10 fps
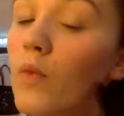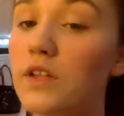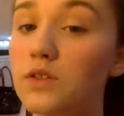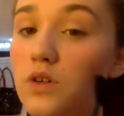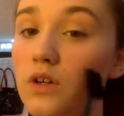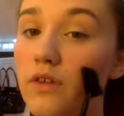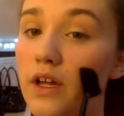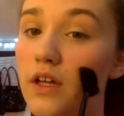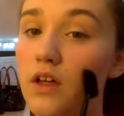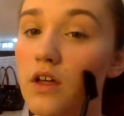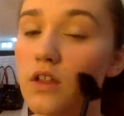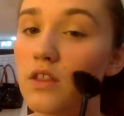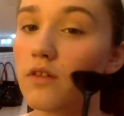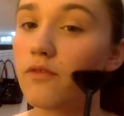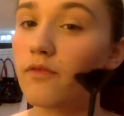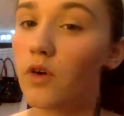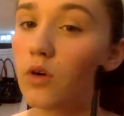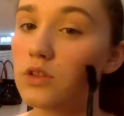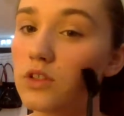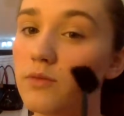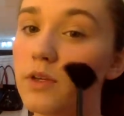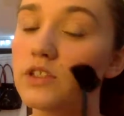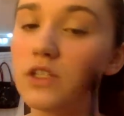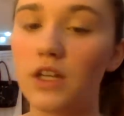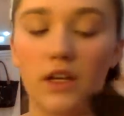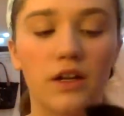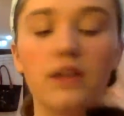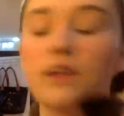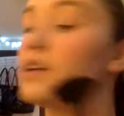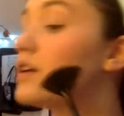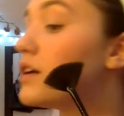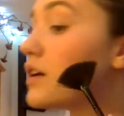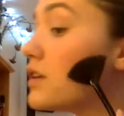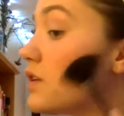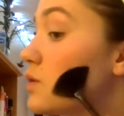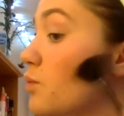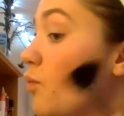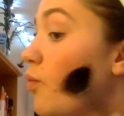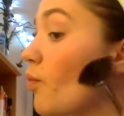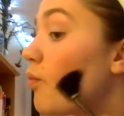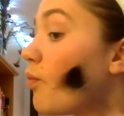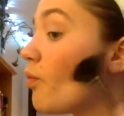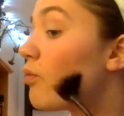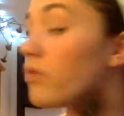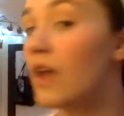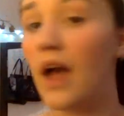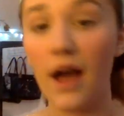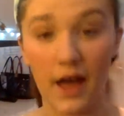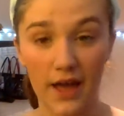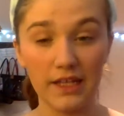in sort of like the folds of my cheek, and I cannot get this. I